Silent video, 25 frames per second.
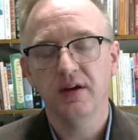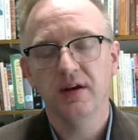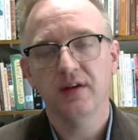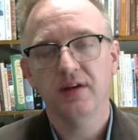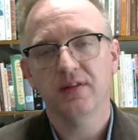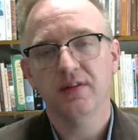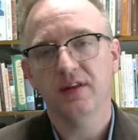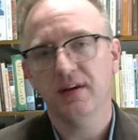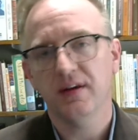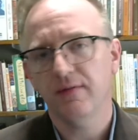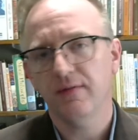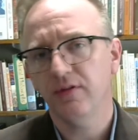
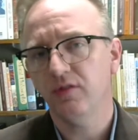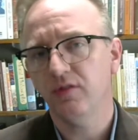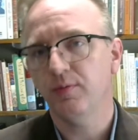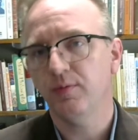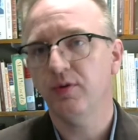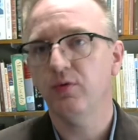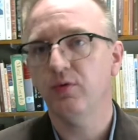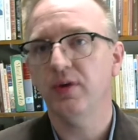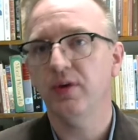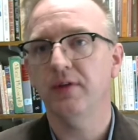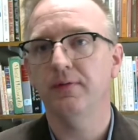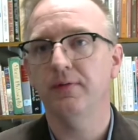The difference
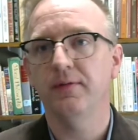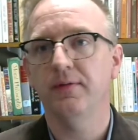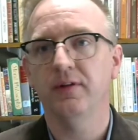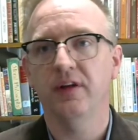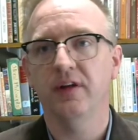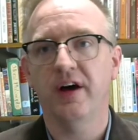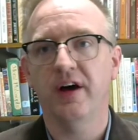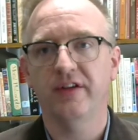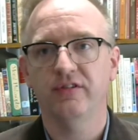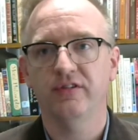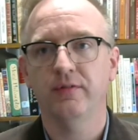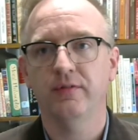between
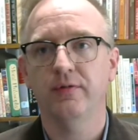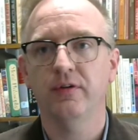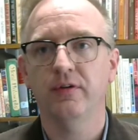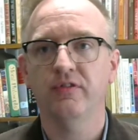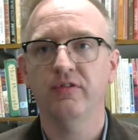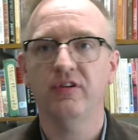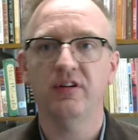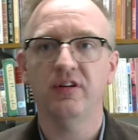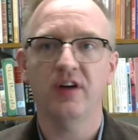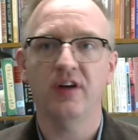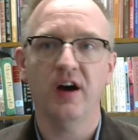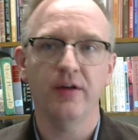
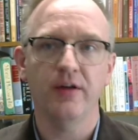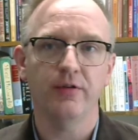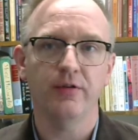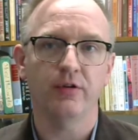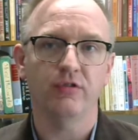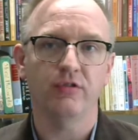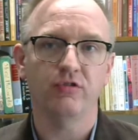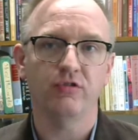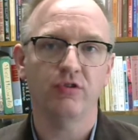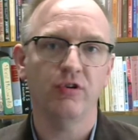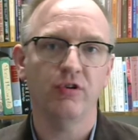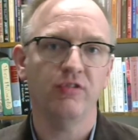philosophers and
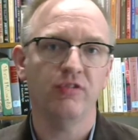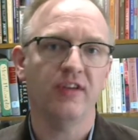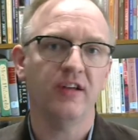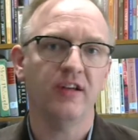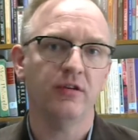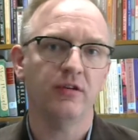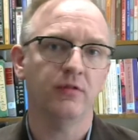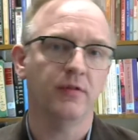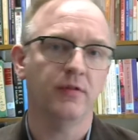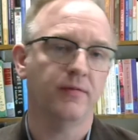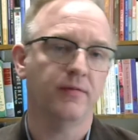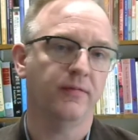others turns
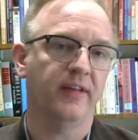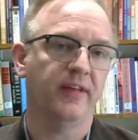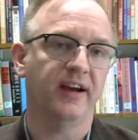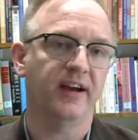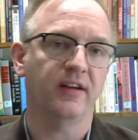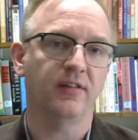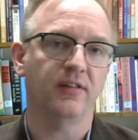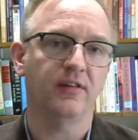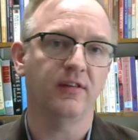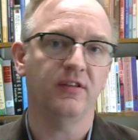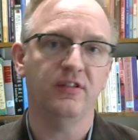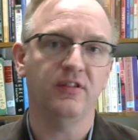out to
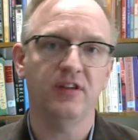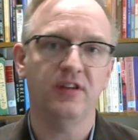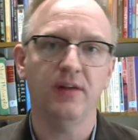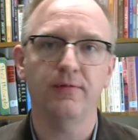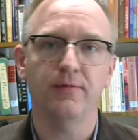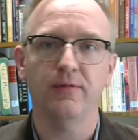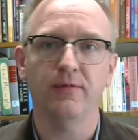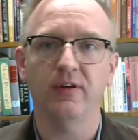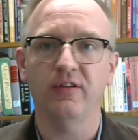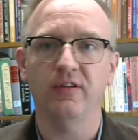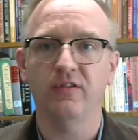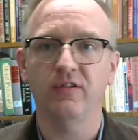reflect the
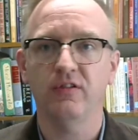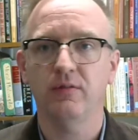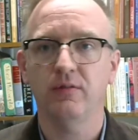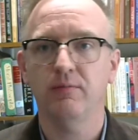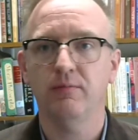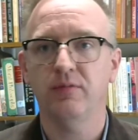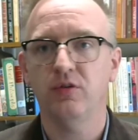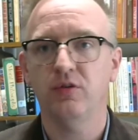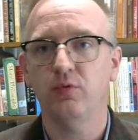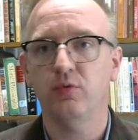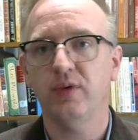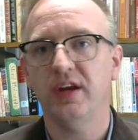difference
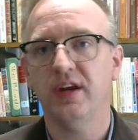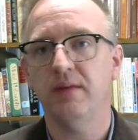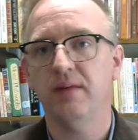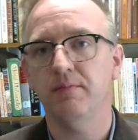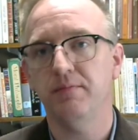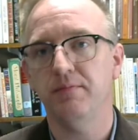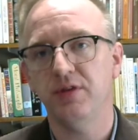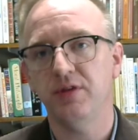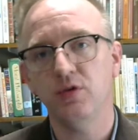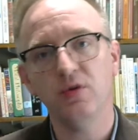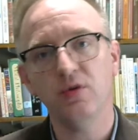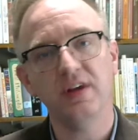between
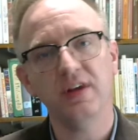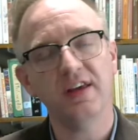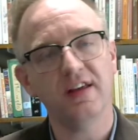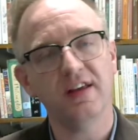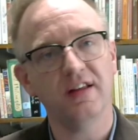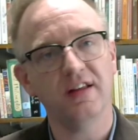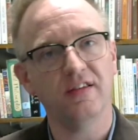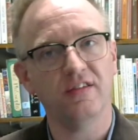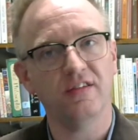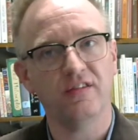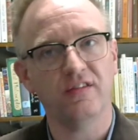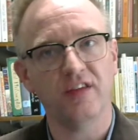beauty
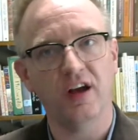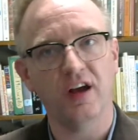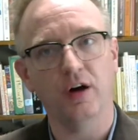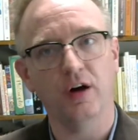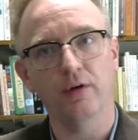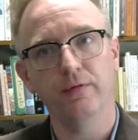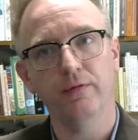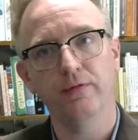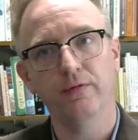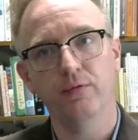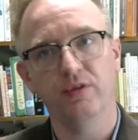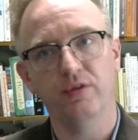
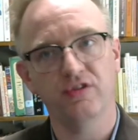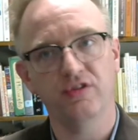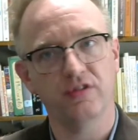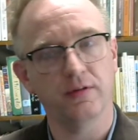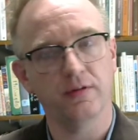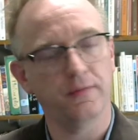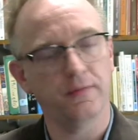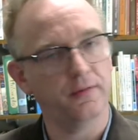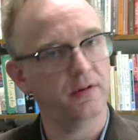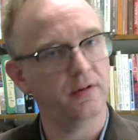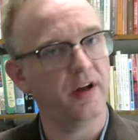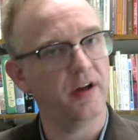itself, which
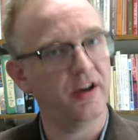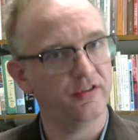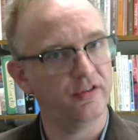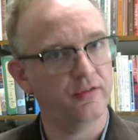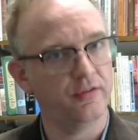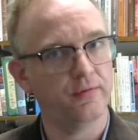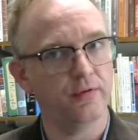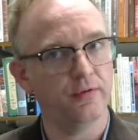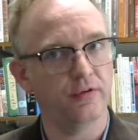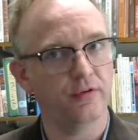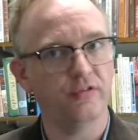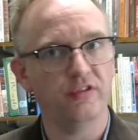the
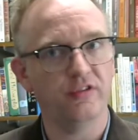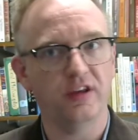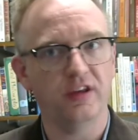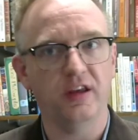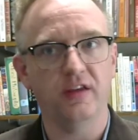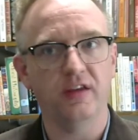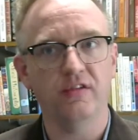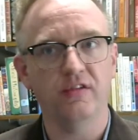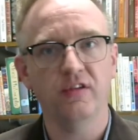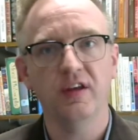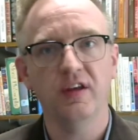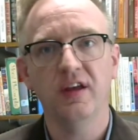philosopher
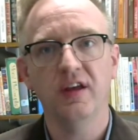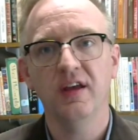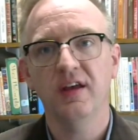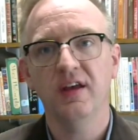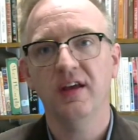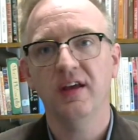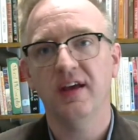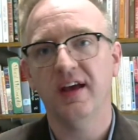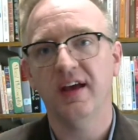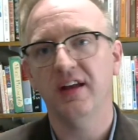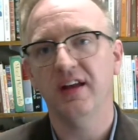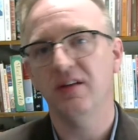sees,
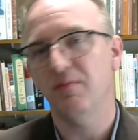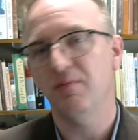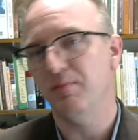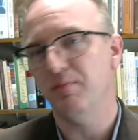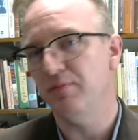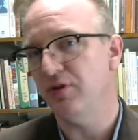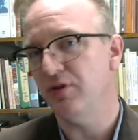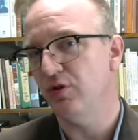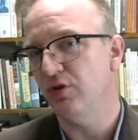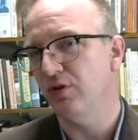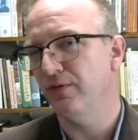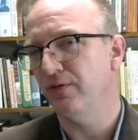and
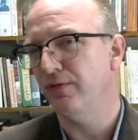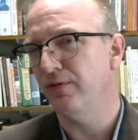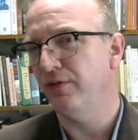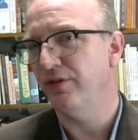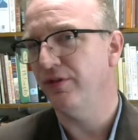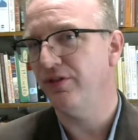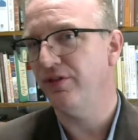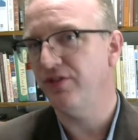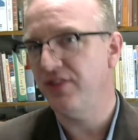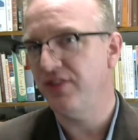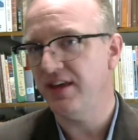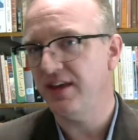beautiful
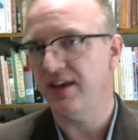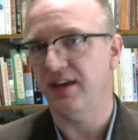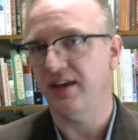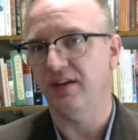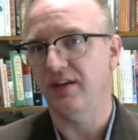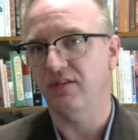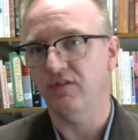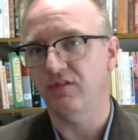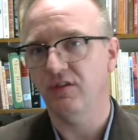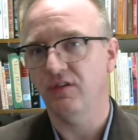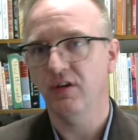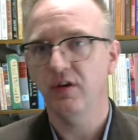
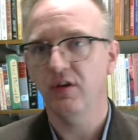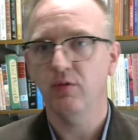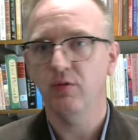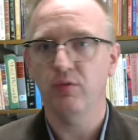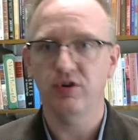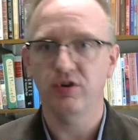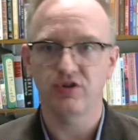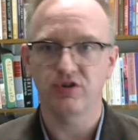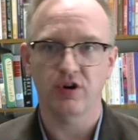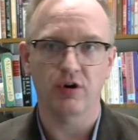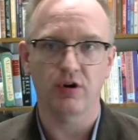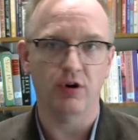things,
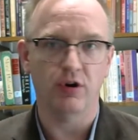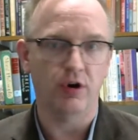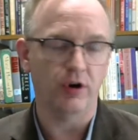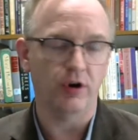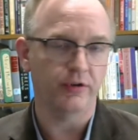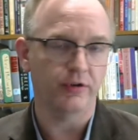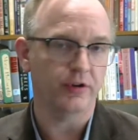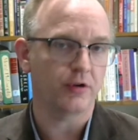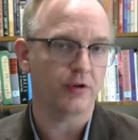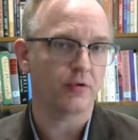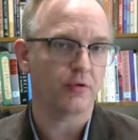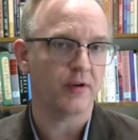which are
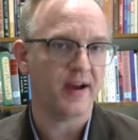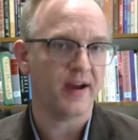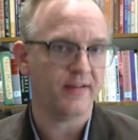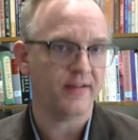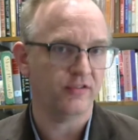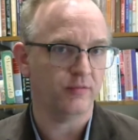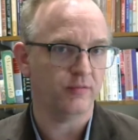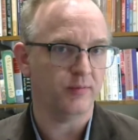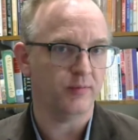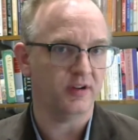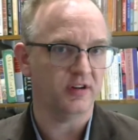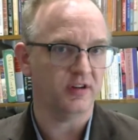all the
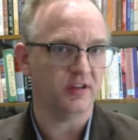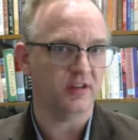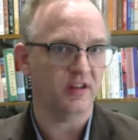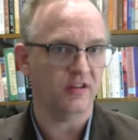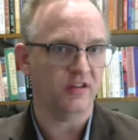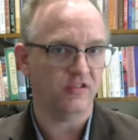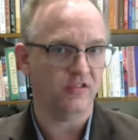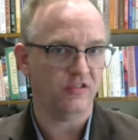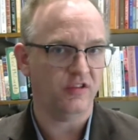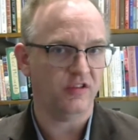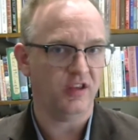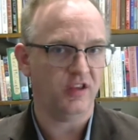craftsman
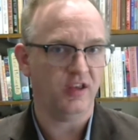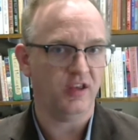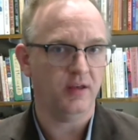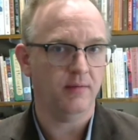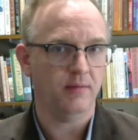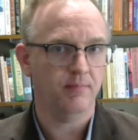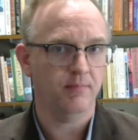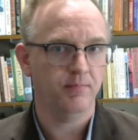can see.